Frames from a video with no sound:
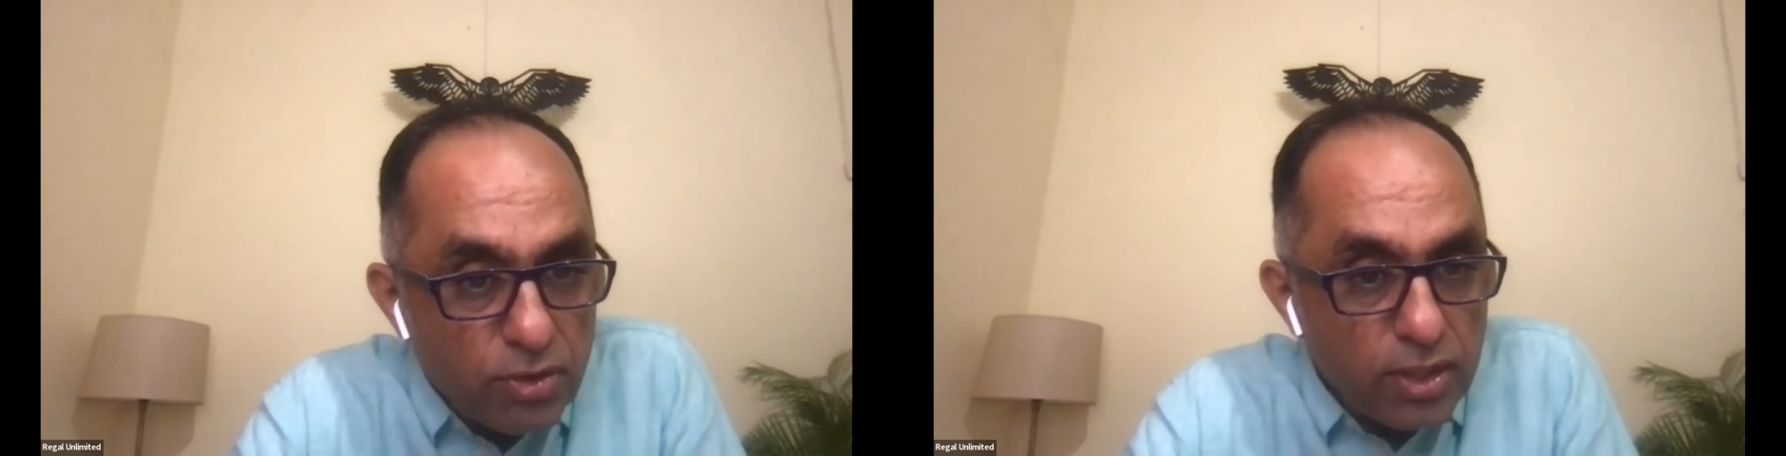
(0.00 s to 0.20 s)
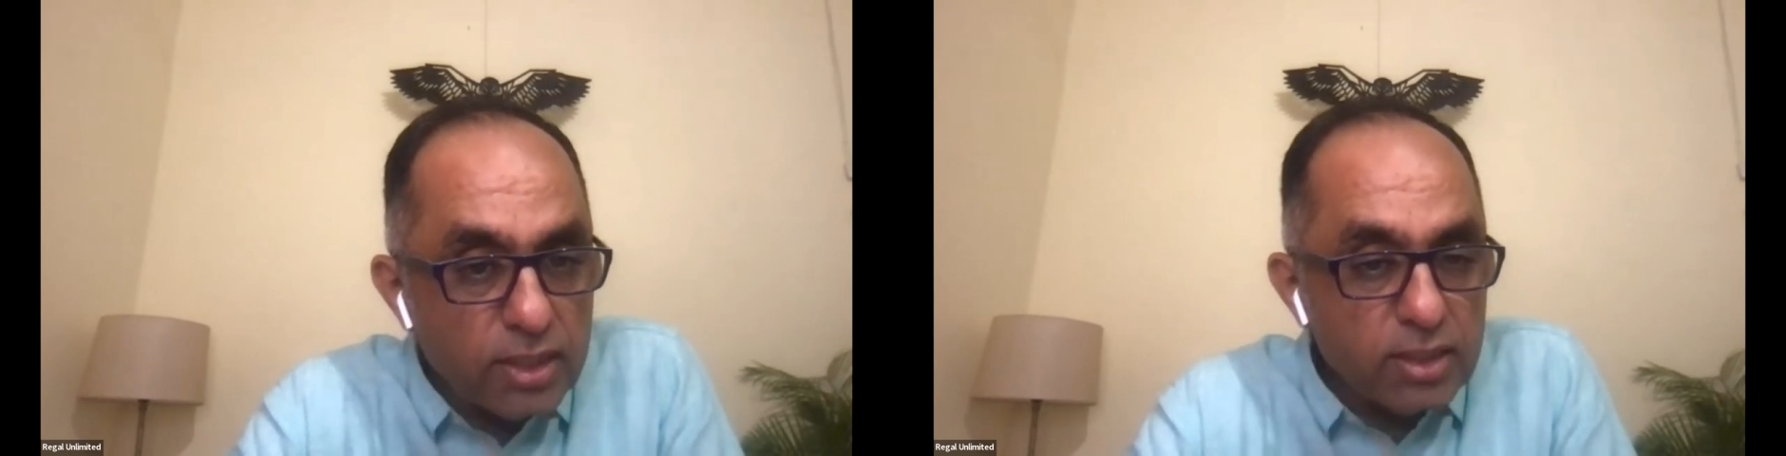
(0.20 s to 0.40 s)

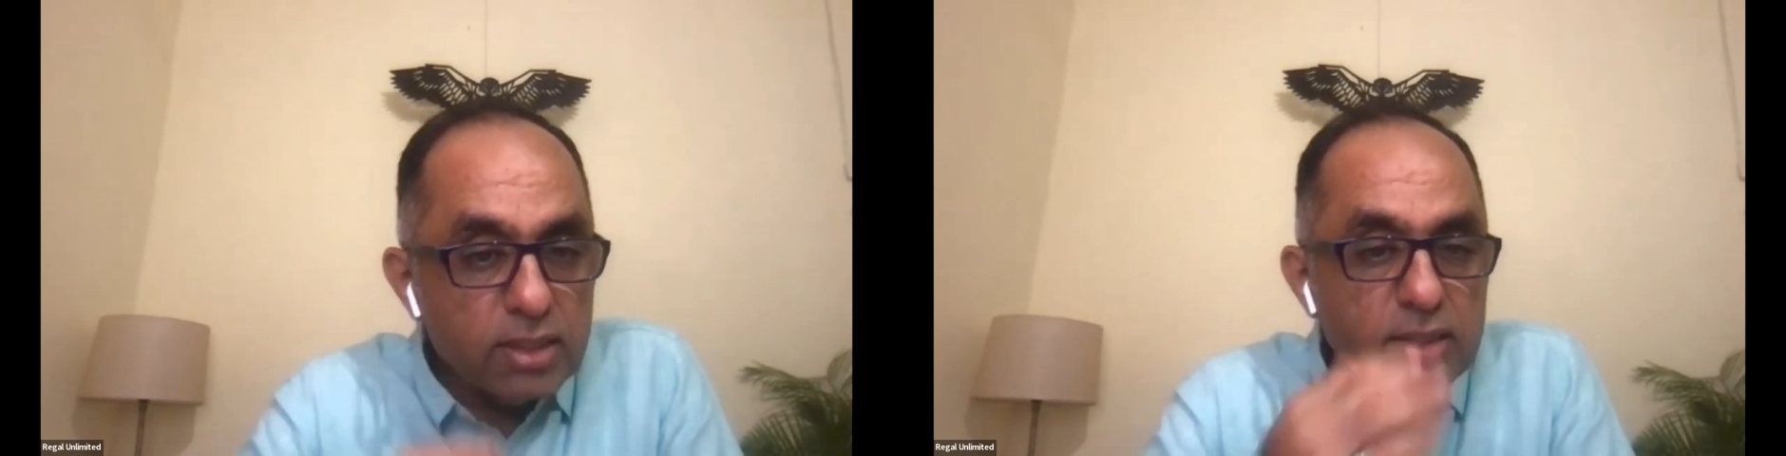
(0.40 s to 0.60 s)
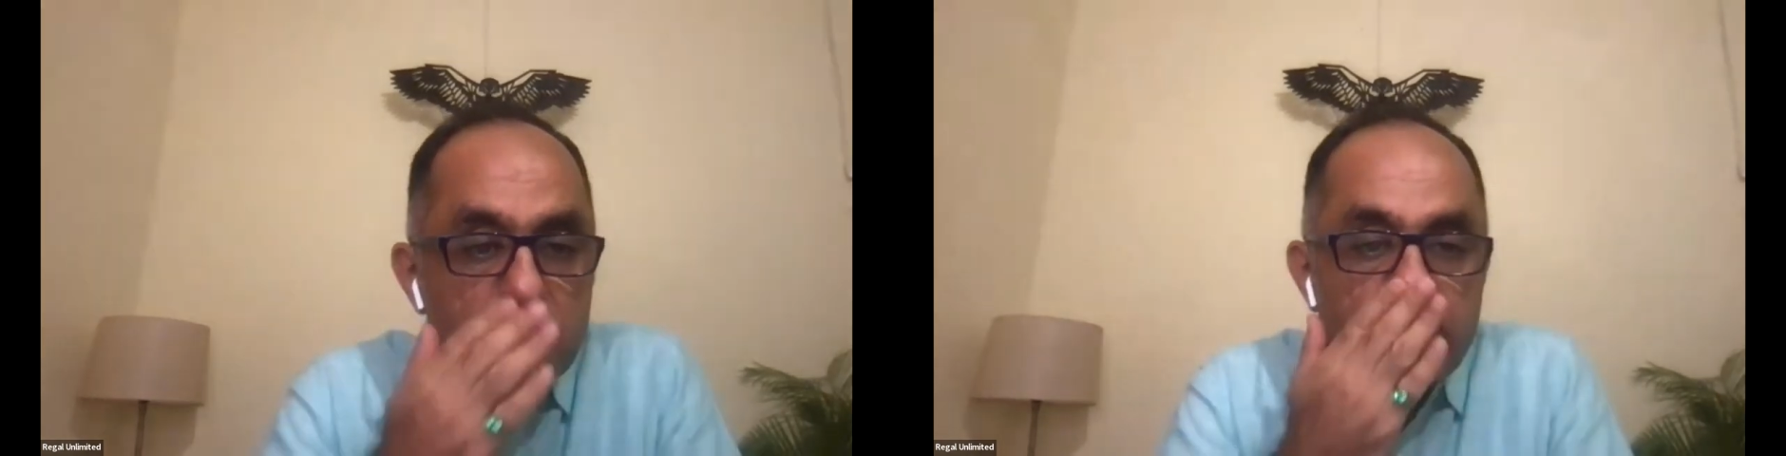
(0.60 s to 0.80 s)
for
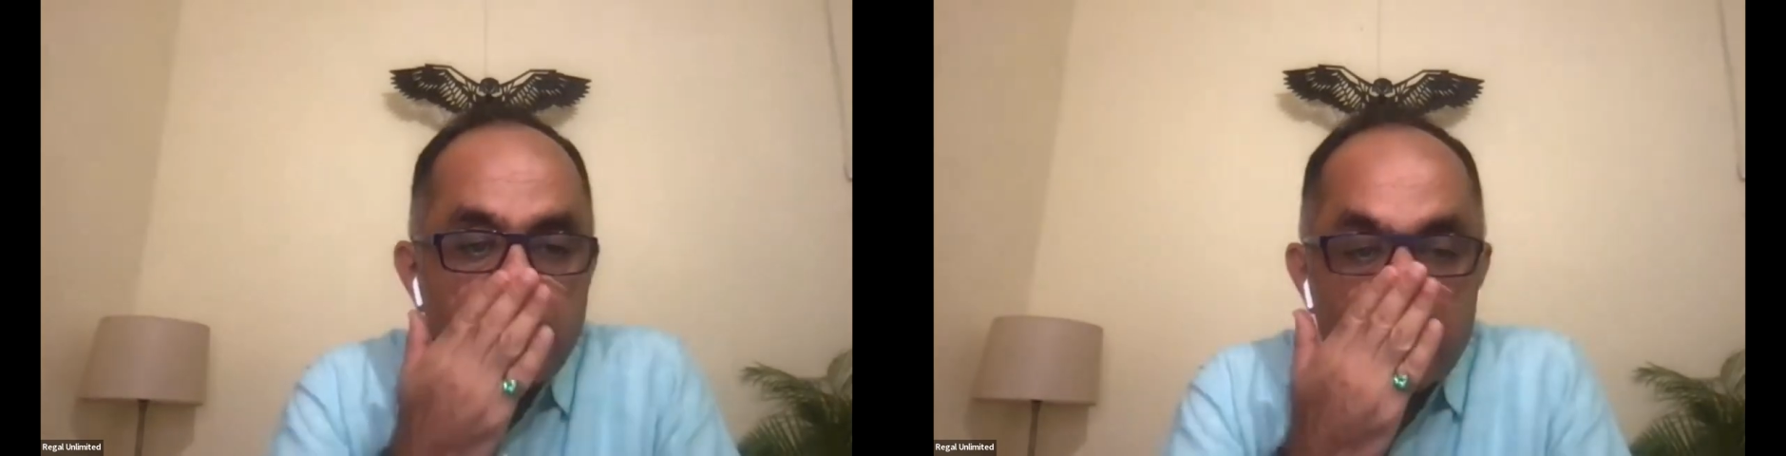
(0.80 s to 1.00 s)
ACC